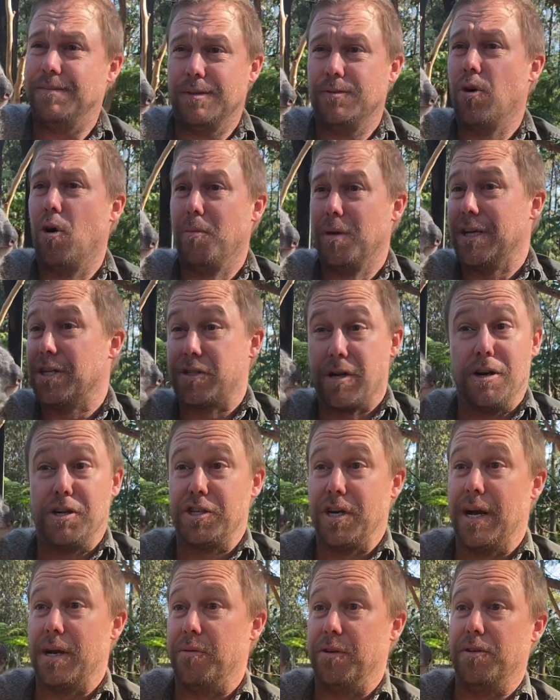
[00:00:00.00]
normally
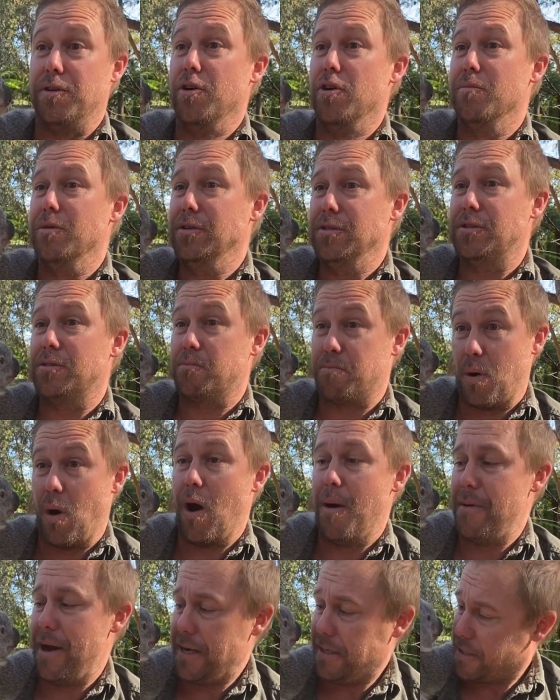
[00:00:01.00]
associated with humans,
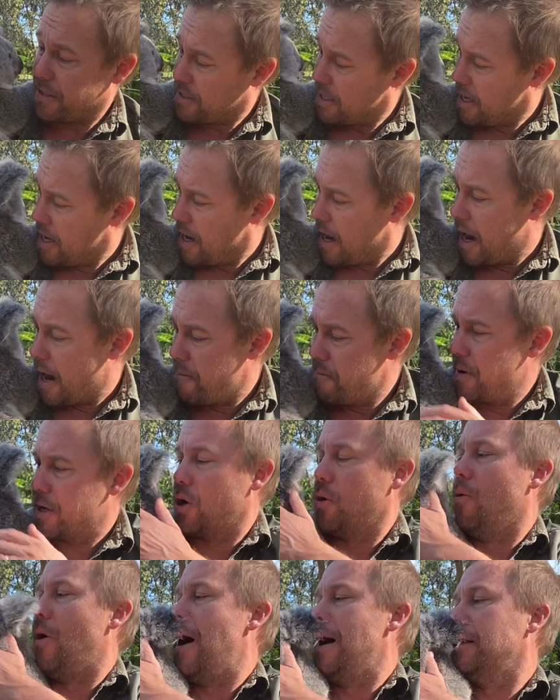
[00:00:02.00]
primates, but
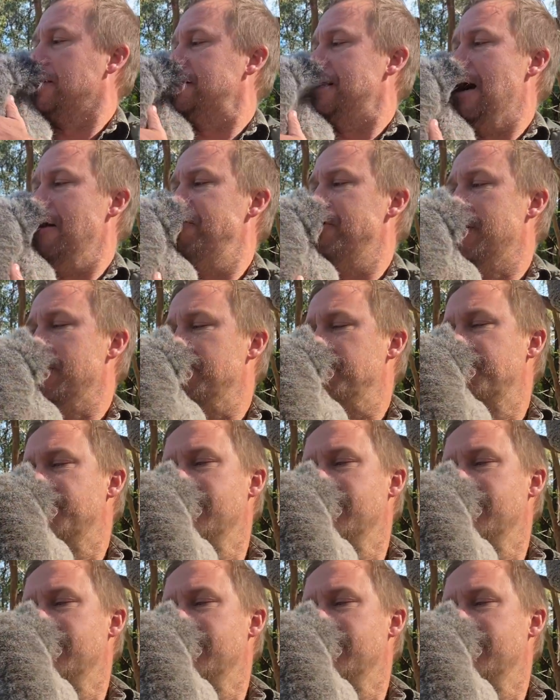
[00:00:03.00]
koalas have it.